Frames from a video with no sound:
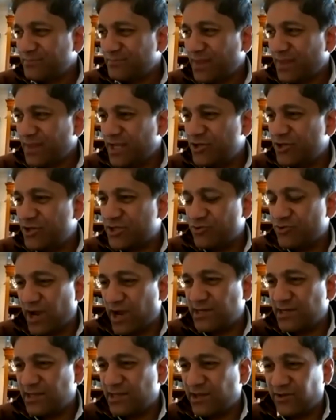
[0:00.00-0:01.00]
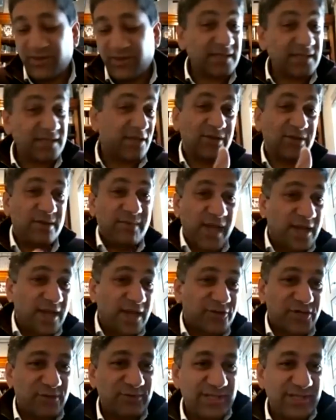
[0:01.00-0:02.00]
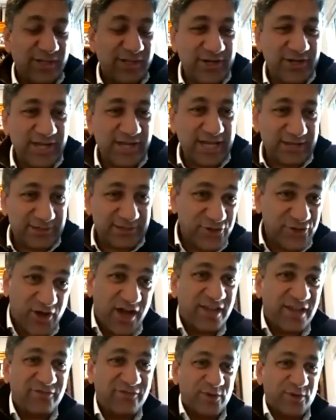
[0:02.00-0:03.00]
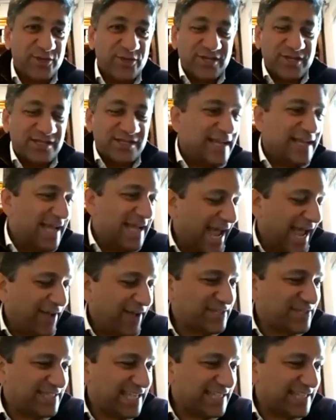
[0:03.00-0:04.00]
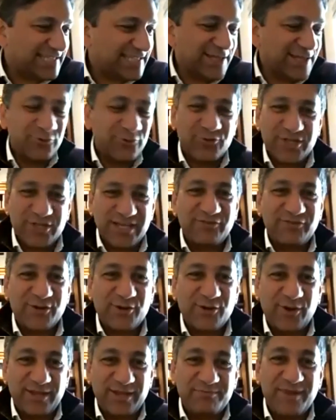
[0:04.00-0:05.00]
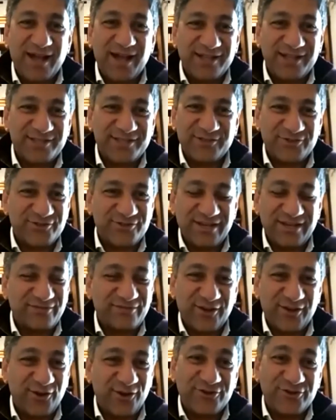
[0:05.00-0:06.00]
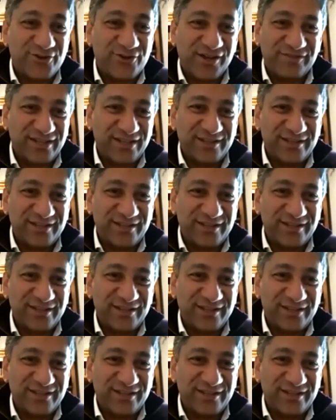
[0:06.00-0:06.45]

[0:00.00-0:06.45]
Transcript: he used to go riding there, and that's how they met. She was learning to drive, which is, I have to say, a skill she never quite mastered. She never got a driving